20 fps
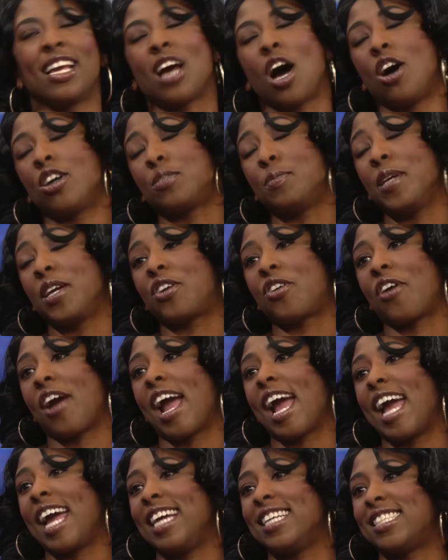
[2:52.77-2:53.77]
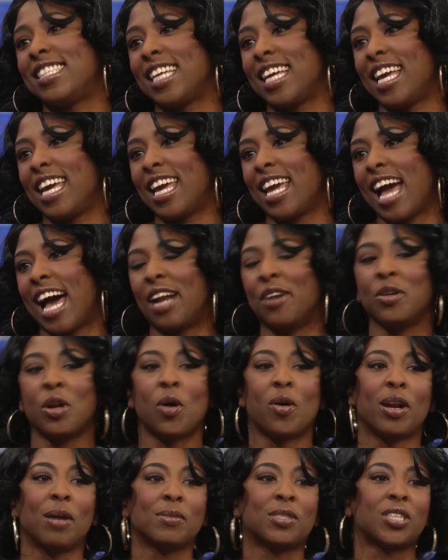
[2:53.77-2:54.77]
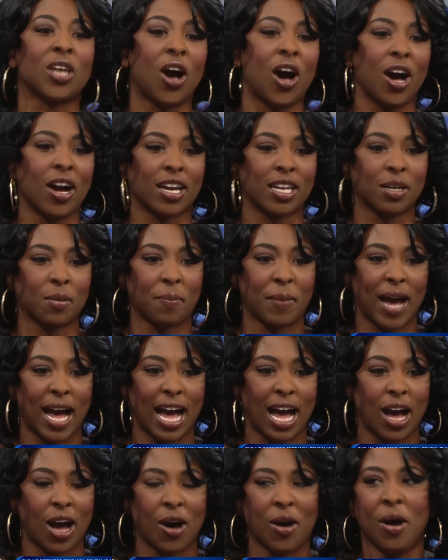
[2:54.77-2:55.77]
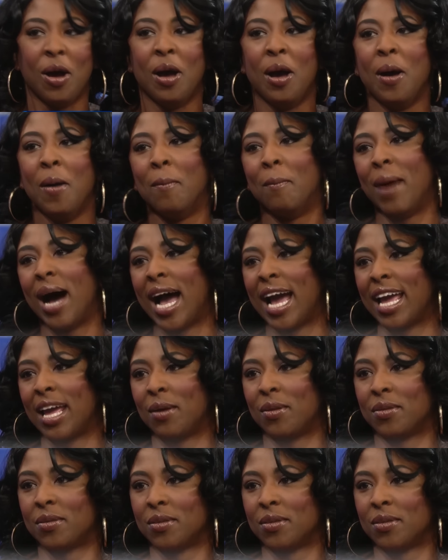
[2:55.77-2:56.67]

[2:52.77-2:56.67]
He calls me crazy. I don't know what I'm talking about. By My... the way,